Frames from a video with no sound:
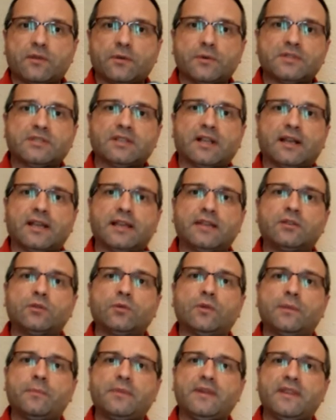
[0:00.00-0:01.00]
there is a link
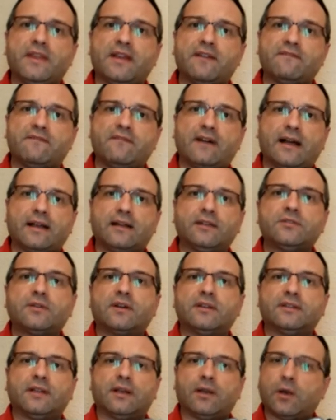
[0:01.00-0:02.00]
to a PDF file. You
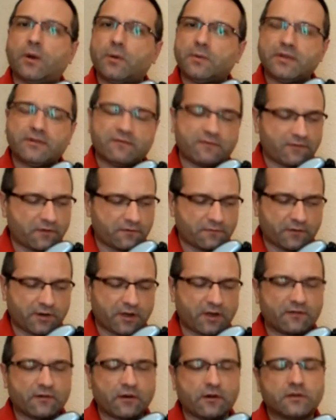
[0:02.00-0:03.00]
can download it for free,
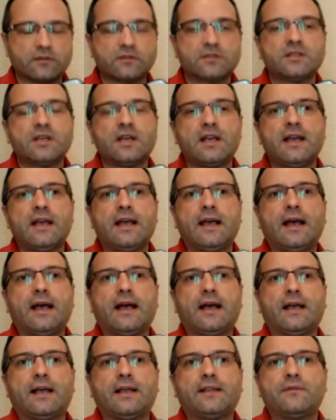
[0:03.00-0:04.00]
of course,
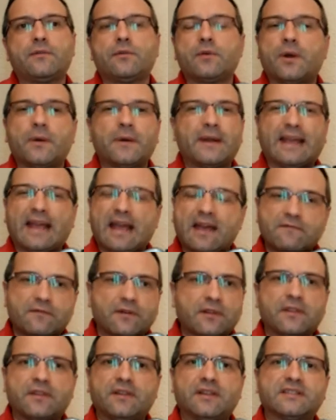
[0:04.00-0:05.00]
and there
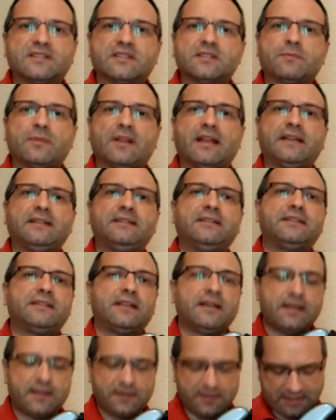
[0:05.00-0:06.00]
everything is explained.
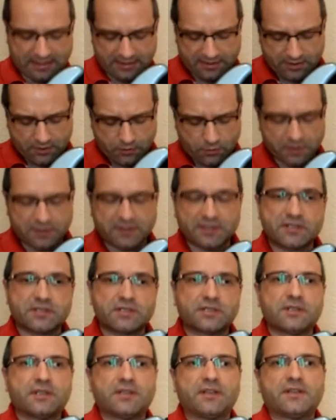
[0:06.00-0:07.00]
The circuit
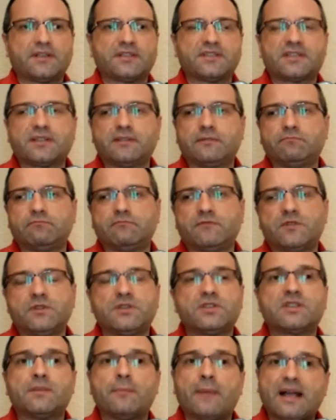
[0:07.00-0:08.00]
is, the
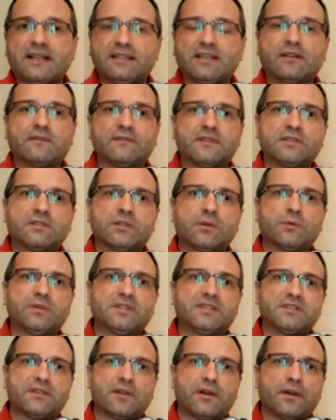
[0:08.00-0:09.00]
schematic of the circuit
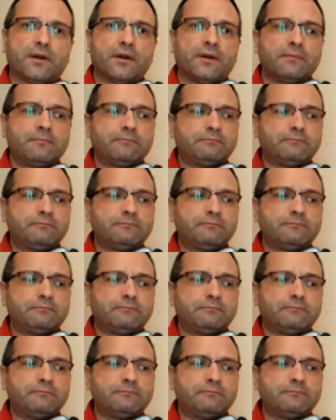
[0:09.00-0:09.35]
is there.